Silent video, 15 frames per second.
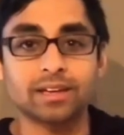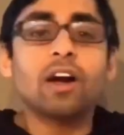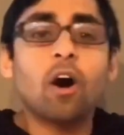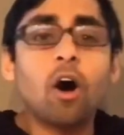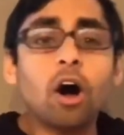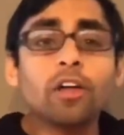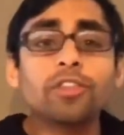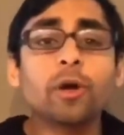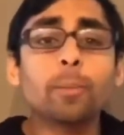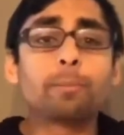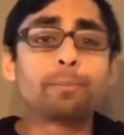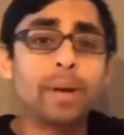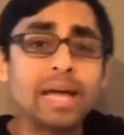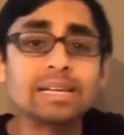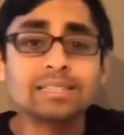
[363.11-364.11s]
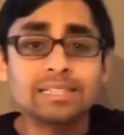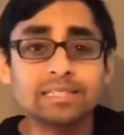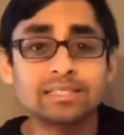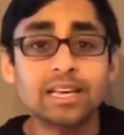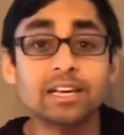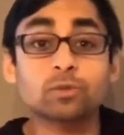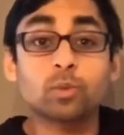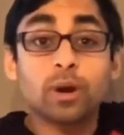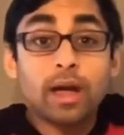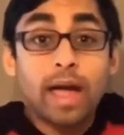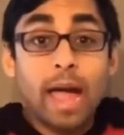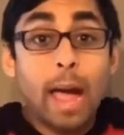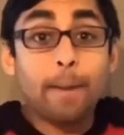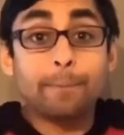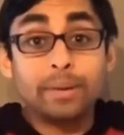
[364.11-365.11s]
All they're basically saying is we're
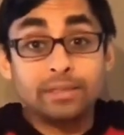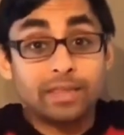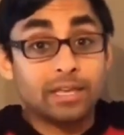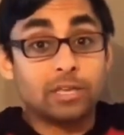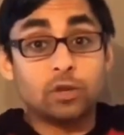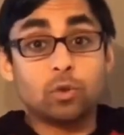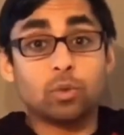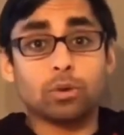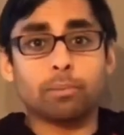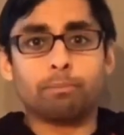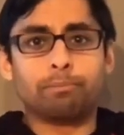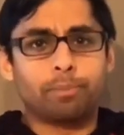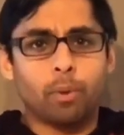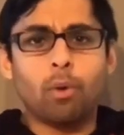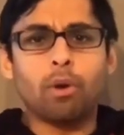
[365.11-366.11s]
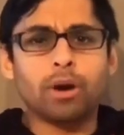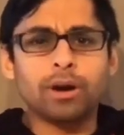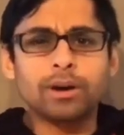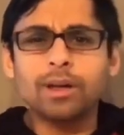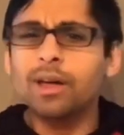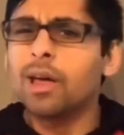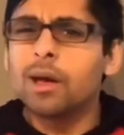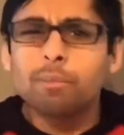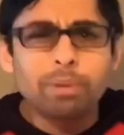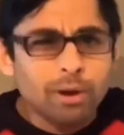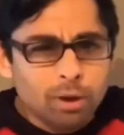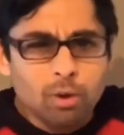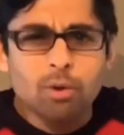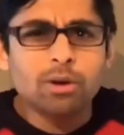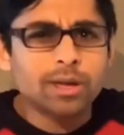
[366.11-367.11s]
happy that you were born, but
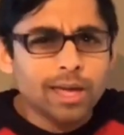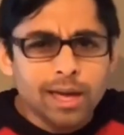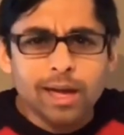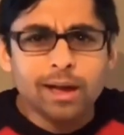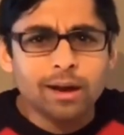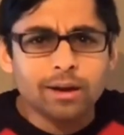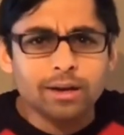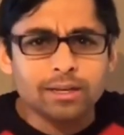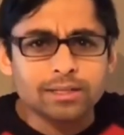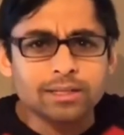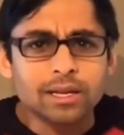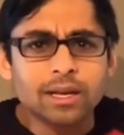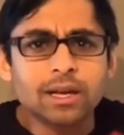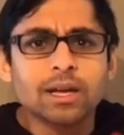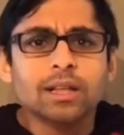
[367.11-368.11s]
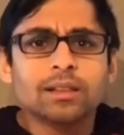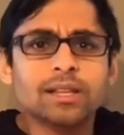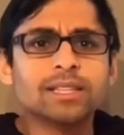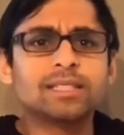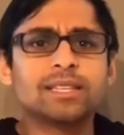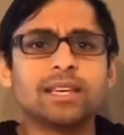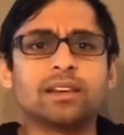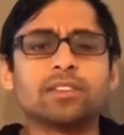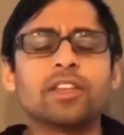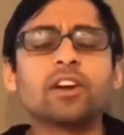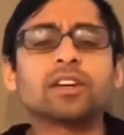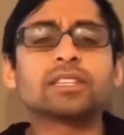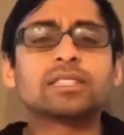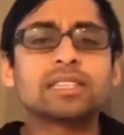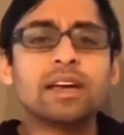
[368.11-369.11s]
who cares? Listen, there are
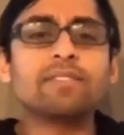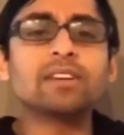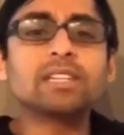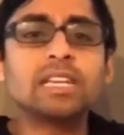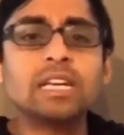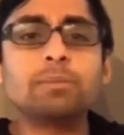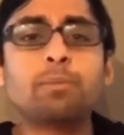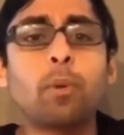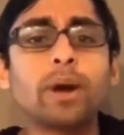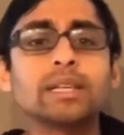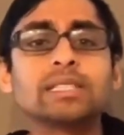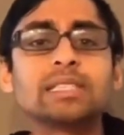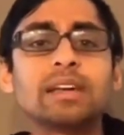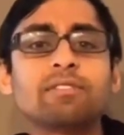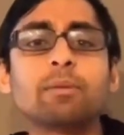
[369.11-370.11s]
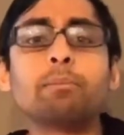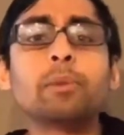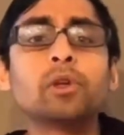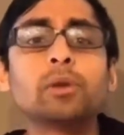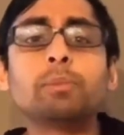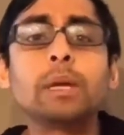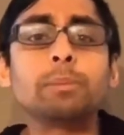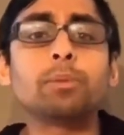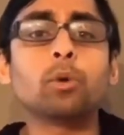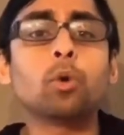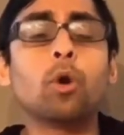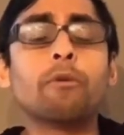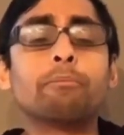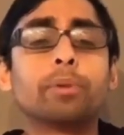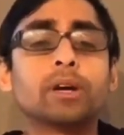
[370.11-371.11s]
17.7 million people who
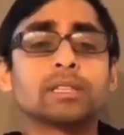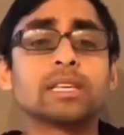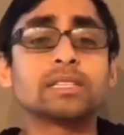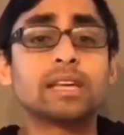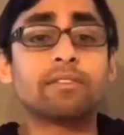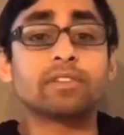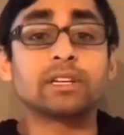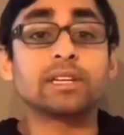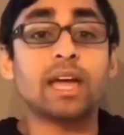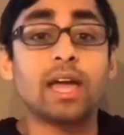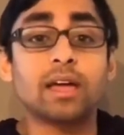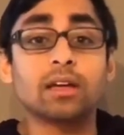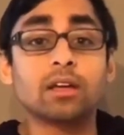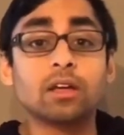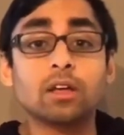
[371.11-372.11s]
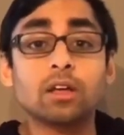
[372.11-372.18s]
have birthdays every day.